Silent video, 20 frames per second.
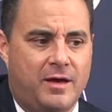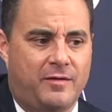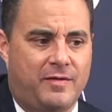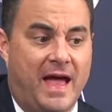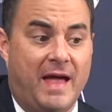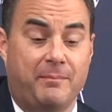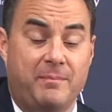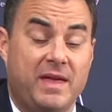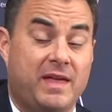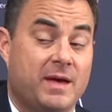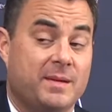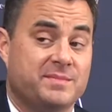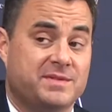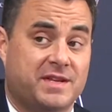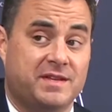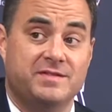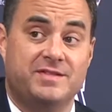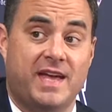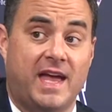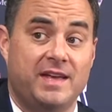that becomes
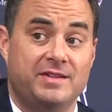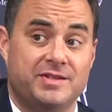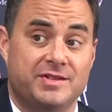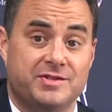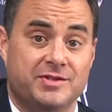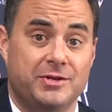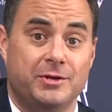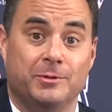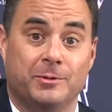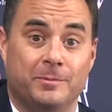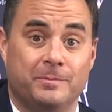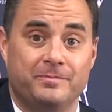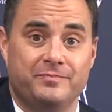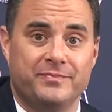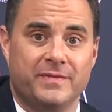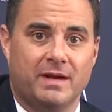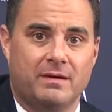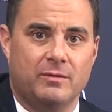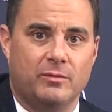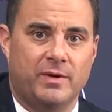contagious, too.
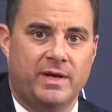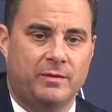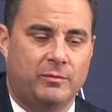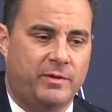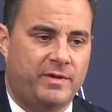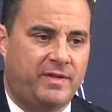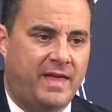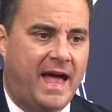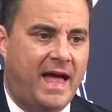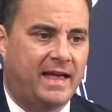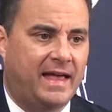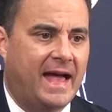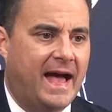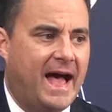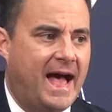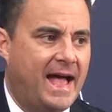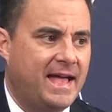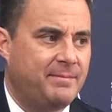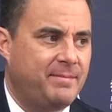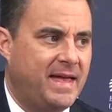When that
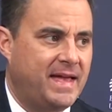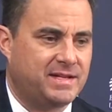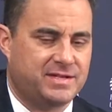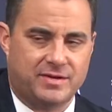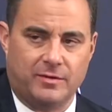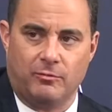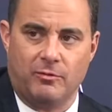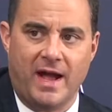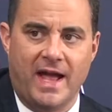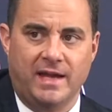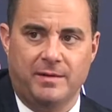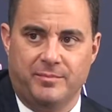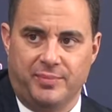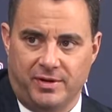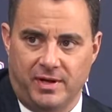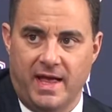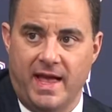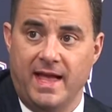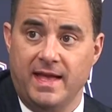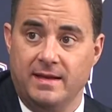guy makes the right
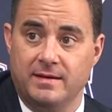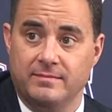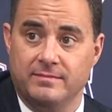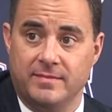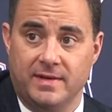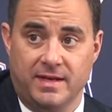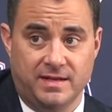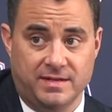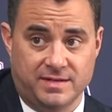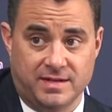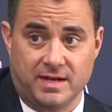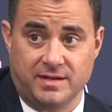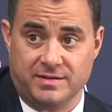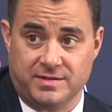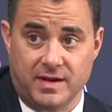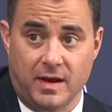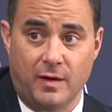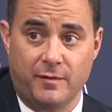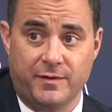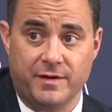play and is
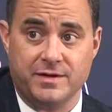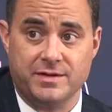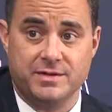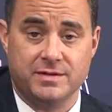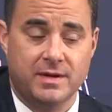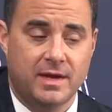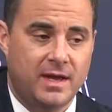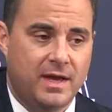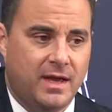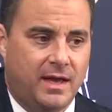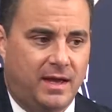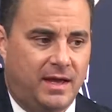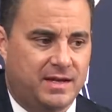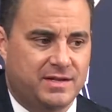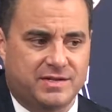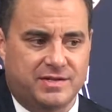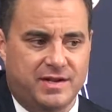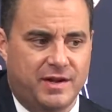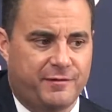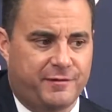unselfish,
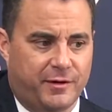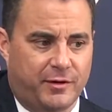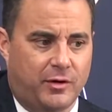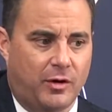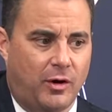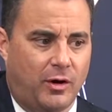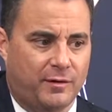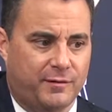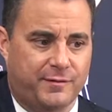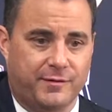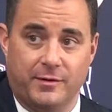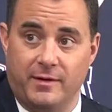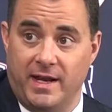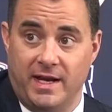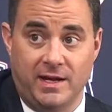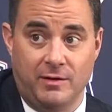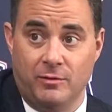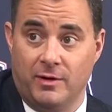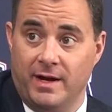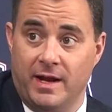it's difficult for
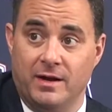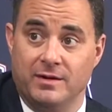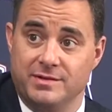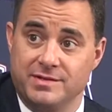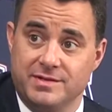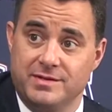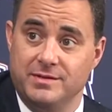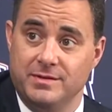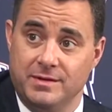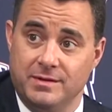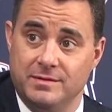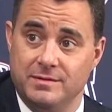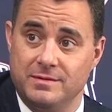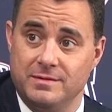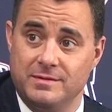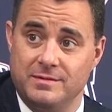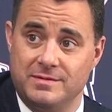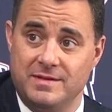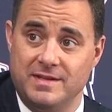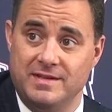anyone else to
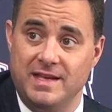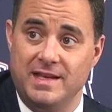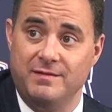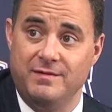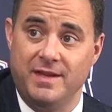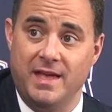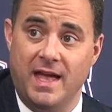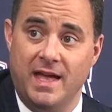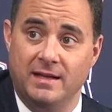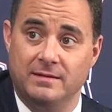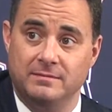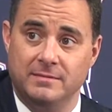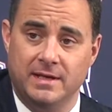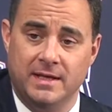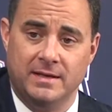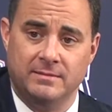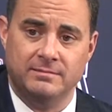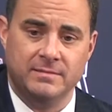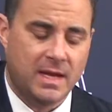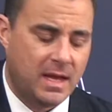deviate.
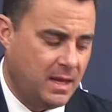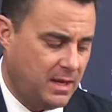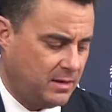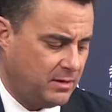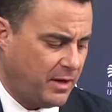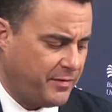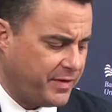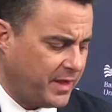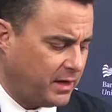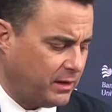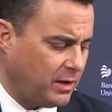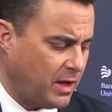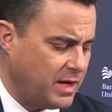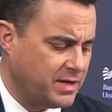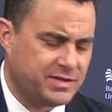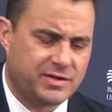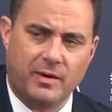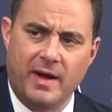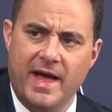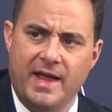And I thought
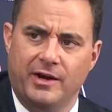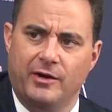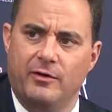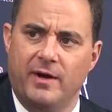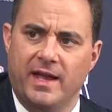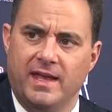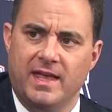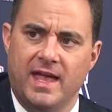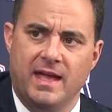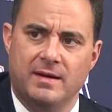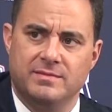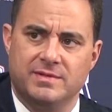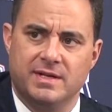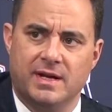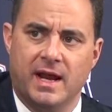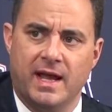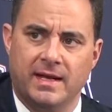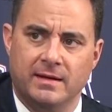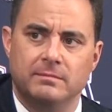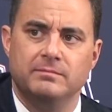Alonzo had a great game
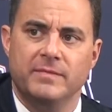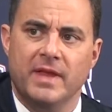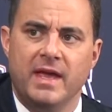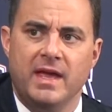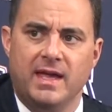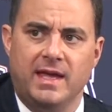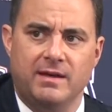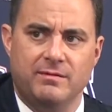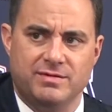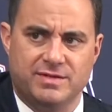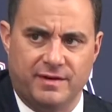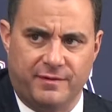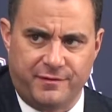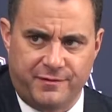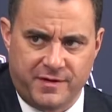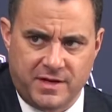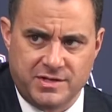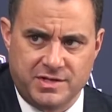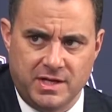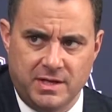tonight. He was
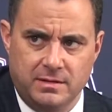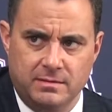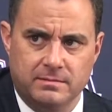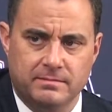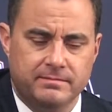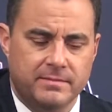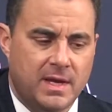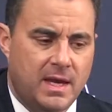efficient,